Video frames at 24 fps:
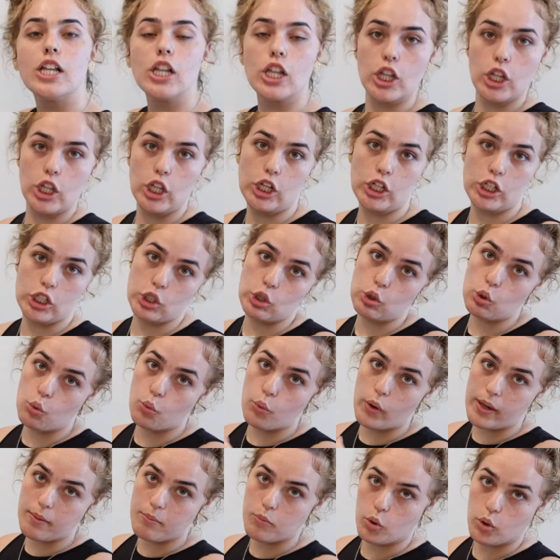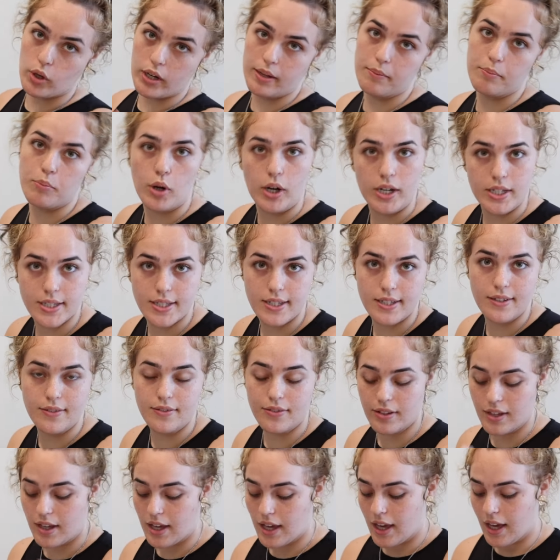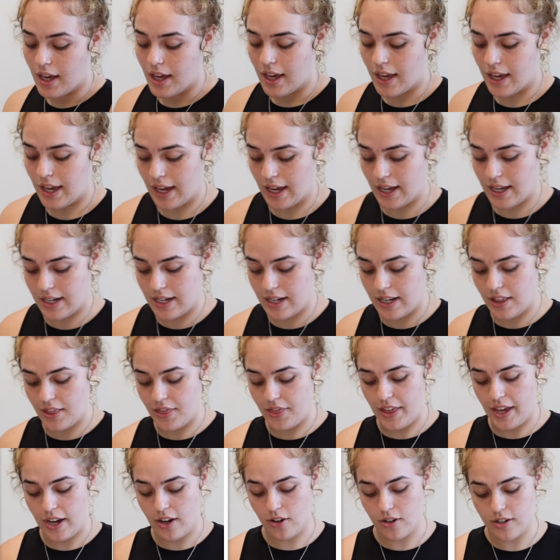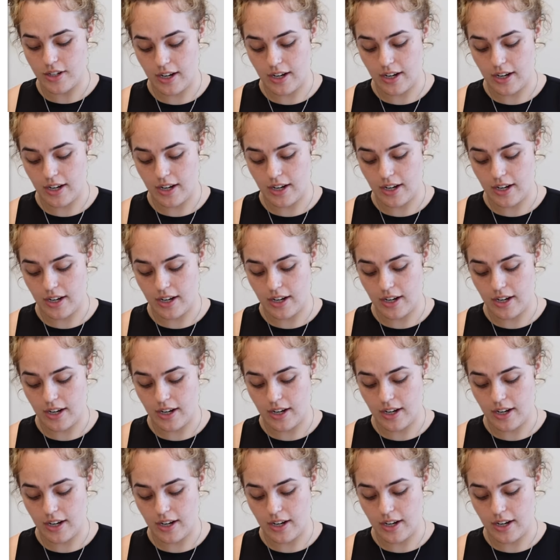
look way more impressive and they are